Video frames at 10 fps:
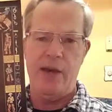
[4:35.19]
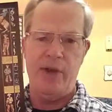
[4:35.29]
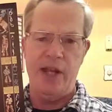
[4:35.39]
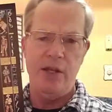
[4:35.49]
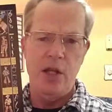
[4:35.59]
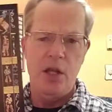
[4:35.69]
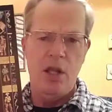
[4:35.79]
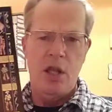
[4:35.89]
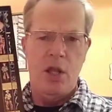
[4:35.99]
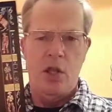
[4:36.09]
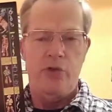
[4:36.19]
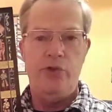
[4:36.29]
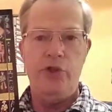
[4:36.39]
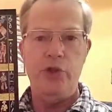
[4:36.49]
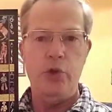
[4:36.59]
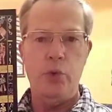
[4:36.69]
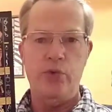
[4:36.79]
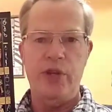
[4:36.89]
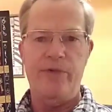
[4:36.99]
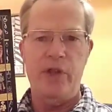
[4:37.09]
I read two
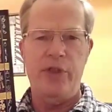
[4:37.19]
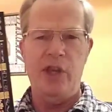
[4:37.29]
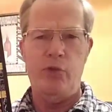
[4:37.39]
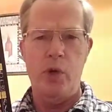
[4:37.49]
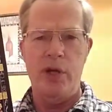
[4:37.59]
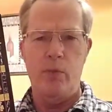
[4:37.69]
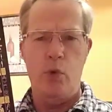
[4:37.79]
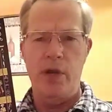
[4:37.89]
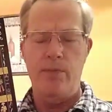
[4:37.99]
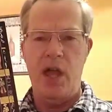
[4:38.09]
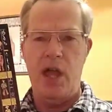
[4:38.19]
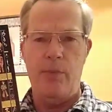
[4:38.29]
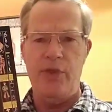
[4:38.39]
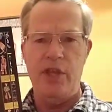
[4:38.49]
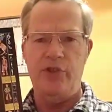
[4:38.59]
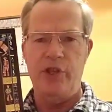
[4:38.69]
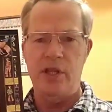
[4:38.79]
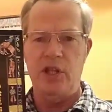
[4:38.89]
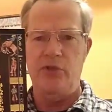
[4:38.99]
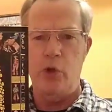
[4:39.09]
different things. One, one uh, thing said
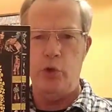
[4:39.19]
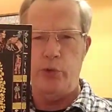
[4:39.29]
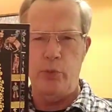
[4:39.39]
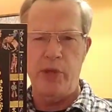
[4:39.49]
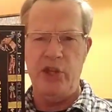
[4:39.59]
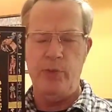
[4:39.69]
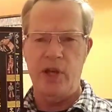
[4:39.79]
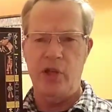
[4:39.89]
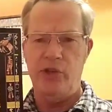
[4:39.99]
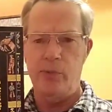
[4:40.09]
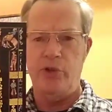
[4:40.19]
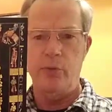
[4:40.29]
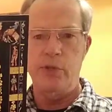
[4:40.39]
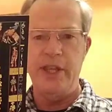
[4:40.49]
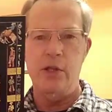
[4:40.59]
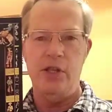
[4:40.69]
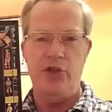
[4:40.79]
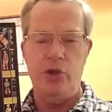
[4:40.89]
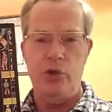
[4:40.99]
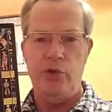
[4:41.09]
that his vocals were replaced because there were some legal
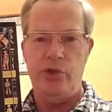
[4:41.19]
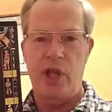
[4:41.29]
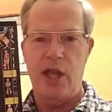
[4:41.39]
issues.